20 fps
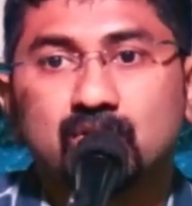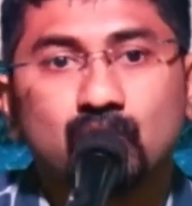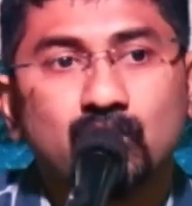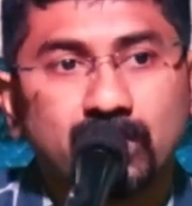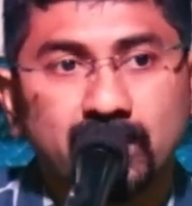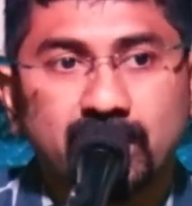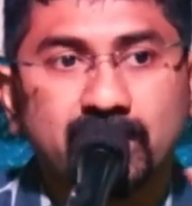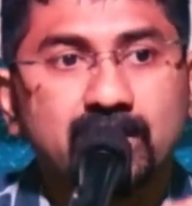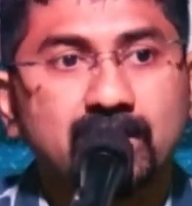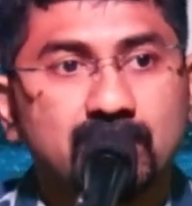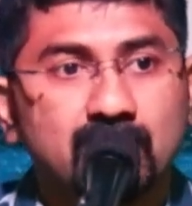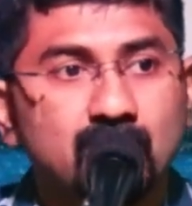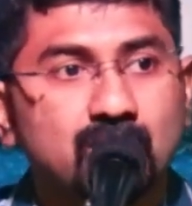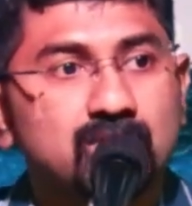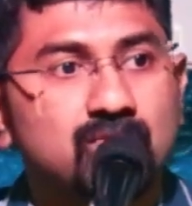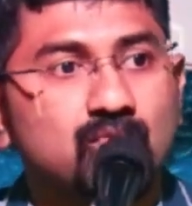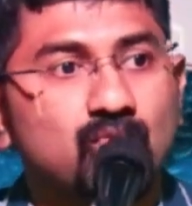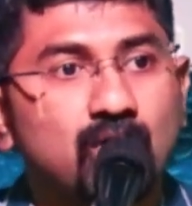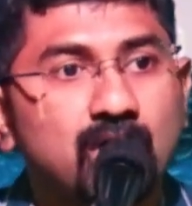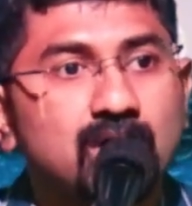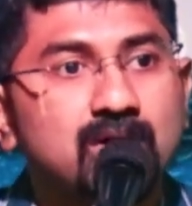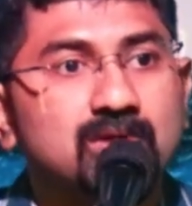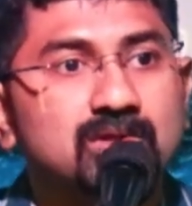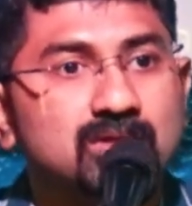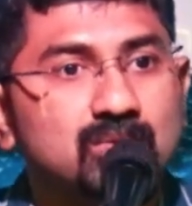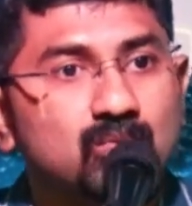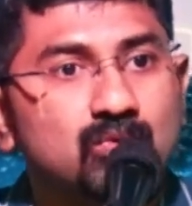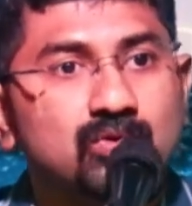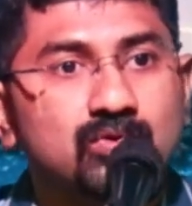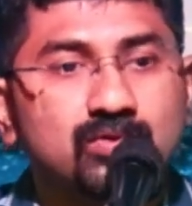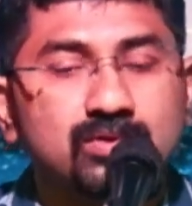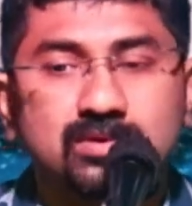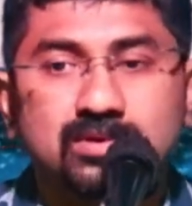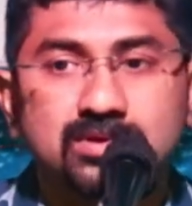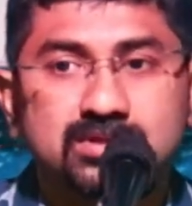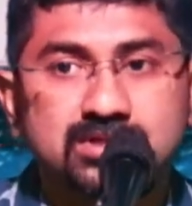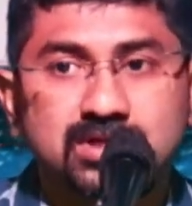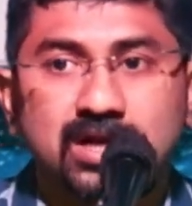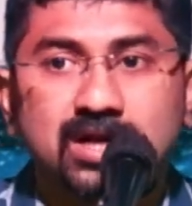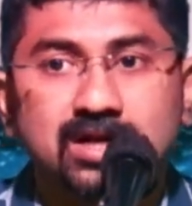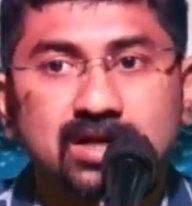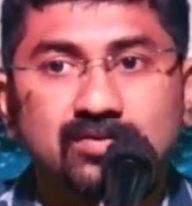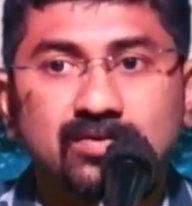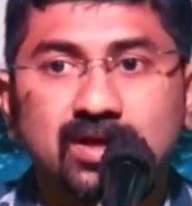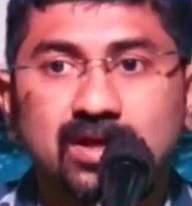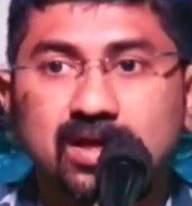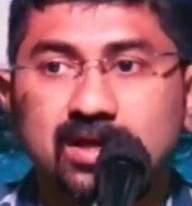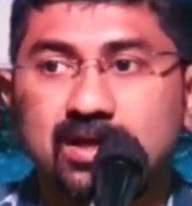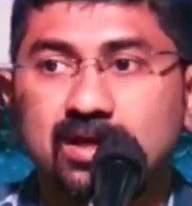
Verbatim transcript: You and I cannot walk on the moon straight away.